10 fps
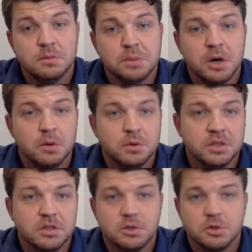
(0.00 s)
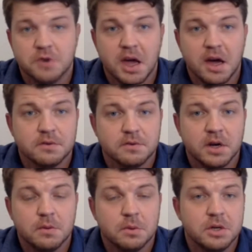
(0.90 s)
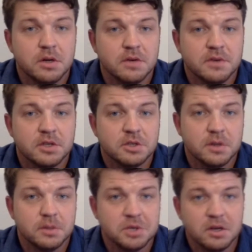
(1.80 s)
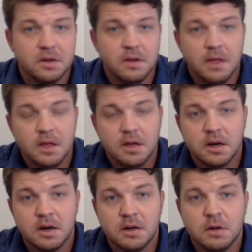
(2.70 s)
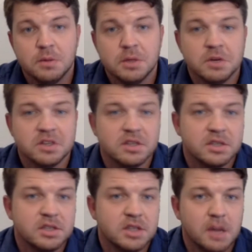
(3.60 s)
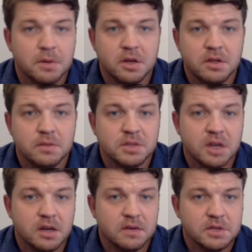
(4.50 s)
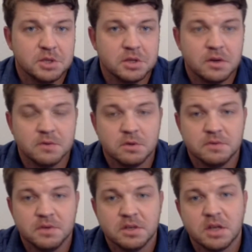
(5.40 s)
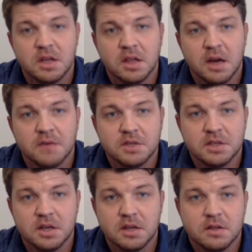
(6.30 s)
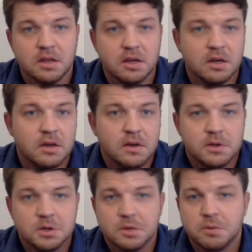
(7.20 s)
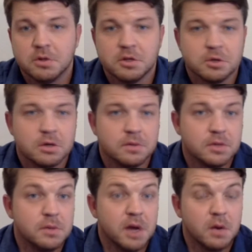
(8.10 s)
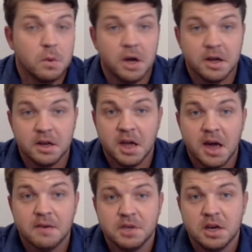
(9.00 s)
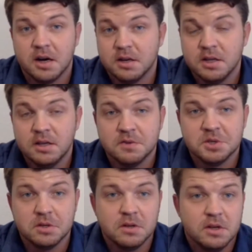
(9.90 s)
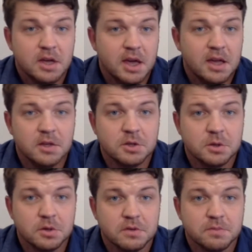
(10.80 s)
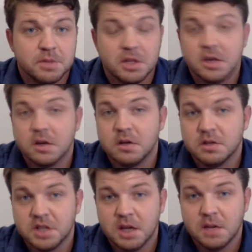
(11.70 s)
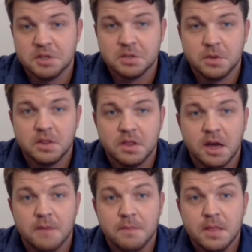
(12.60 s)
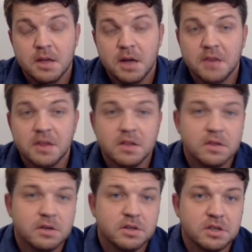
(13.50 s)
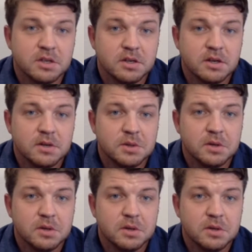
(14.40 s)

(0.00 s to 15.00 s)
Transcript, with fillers: in a post draft, right, where we don't have conscription. Uh, nobody wants to step on themselves. And so everyone feels like they have to say that they support the troops no matter what and caveat even any sort of political statements with that. I think that there's a,